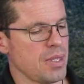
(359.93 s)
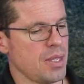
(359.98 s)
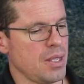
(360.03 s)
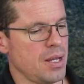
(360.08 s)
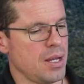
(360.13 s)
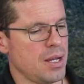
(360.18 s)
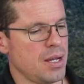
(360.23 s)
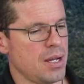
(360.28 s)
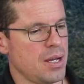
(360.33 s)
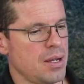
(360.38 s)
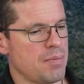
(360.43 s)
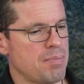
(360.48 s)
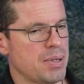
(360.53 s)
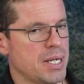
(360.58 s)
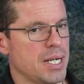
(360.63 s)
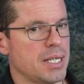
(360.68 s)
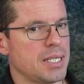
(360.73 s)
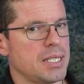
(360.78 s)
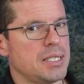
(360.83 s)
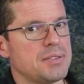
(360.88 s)
but
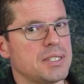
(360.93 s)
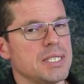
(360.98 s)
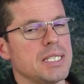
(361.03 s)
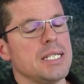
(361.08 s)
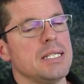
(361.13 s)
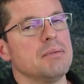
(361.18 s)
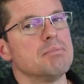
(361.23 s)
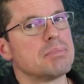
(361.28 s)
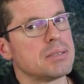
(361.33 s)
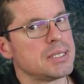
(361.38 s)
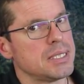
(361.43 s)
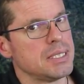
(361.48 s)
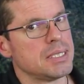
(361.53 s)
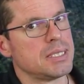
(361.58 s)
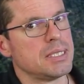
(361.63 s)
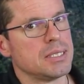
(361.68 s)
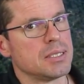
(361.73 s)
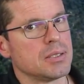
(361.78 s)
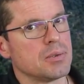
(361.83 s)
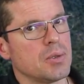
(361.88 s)
it leaves an
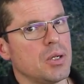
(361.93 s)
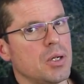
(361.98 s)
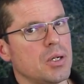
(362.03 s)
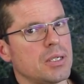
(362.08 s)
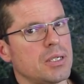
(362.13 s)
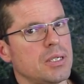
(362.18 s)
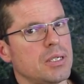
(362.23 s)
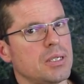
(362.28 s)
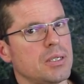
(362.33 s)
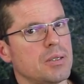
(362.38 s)
imprint in the rock,